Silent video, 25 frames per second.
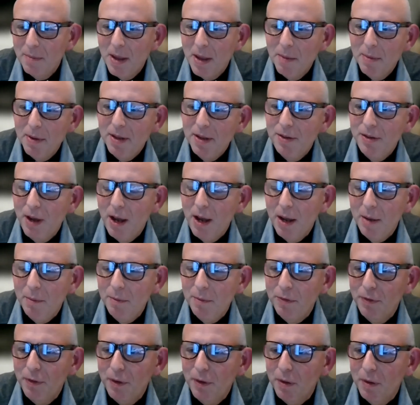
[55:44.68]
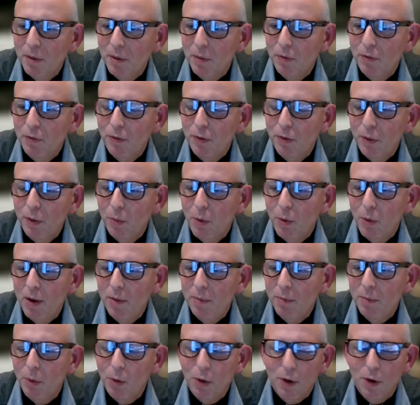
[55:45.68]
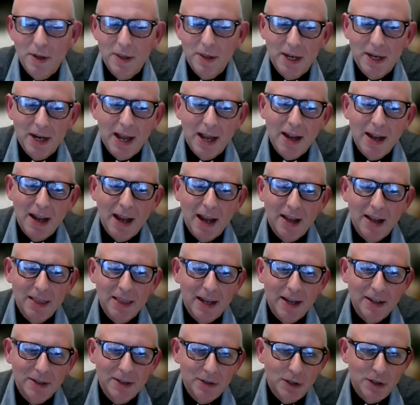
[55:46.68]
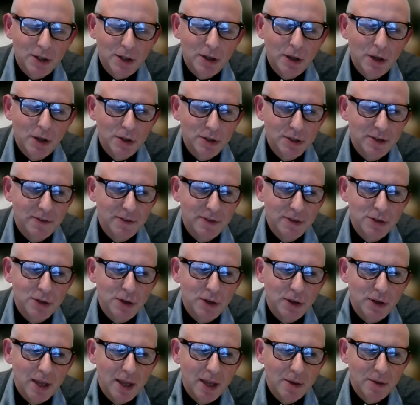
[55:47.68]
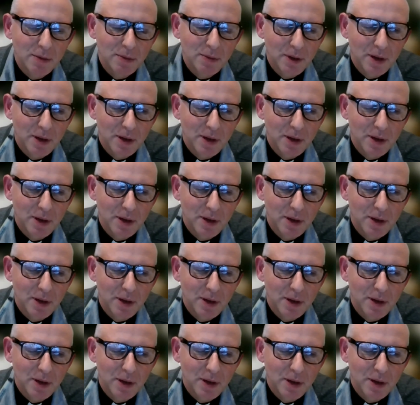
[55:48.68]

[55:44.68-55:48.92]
may be time for one more, and then I'd like to close if it's okay,